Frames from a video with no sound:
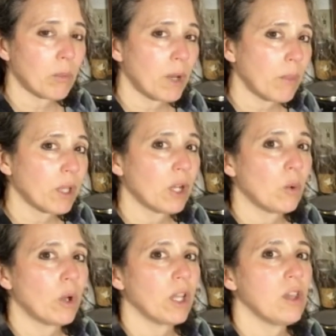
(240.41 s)
you're probably going
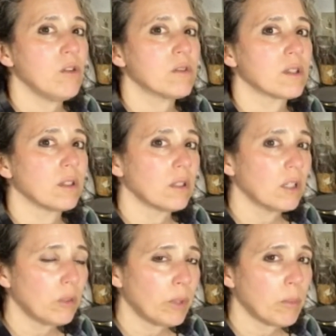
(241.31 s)
to want to use a
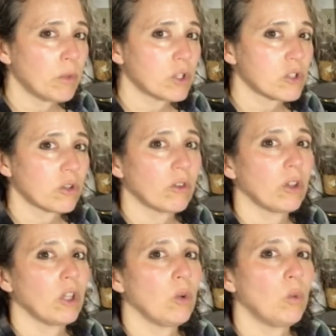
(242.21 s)
little bit more sugar
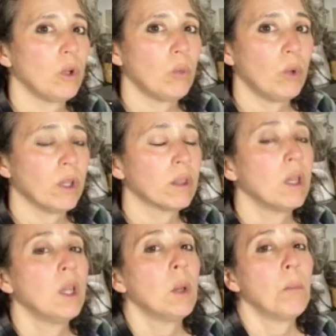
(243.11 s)
than you would with
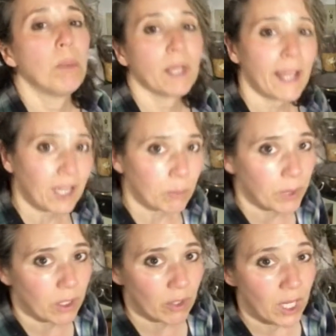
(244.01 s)

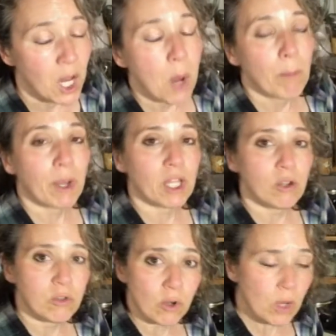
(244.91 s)
blackberry, but
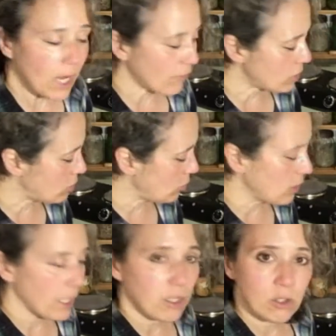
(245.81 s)
you don't have to do
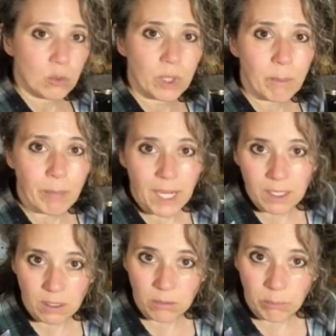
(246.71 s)
like you do when you buy
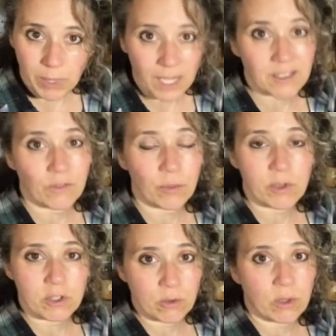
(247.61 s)
the pectin from the
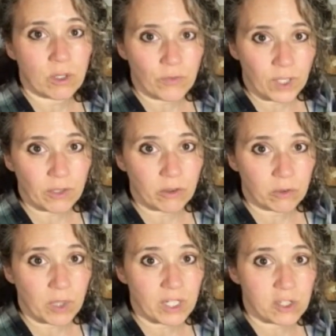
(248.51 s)
store and you follow the
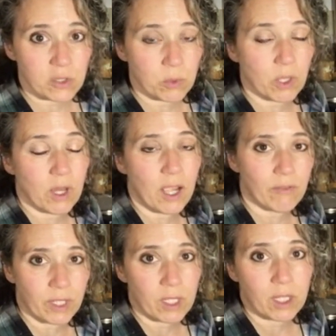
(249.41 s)
directions where you
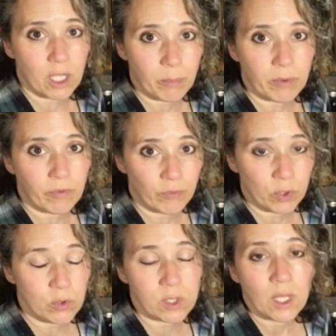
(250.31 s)
have like a cup of
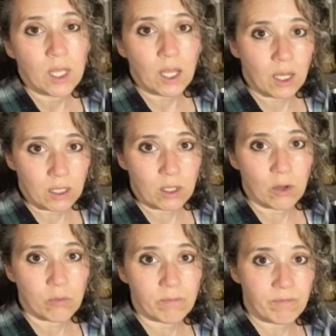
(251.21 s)
fruit and, you
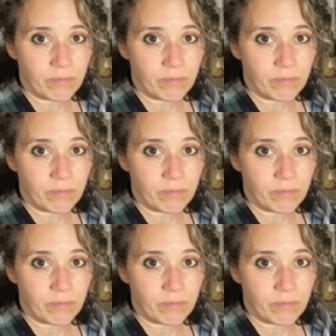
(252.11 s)
know,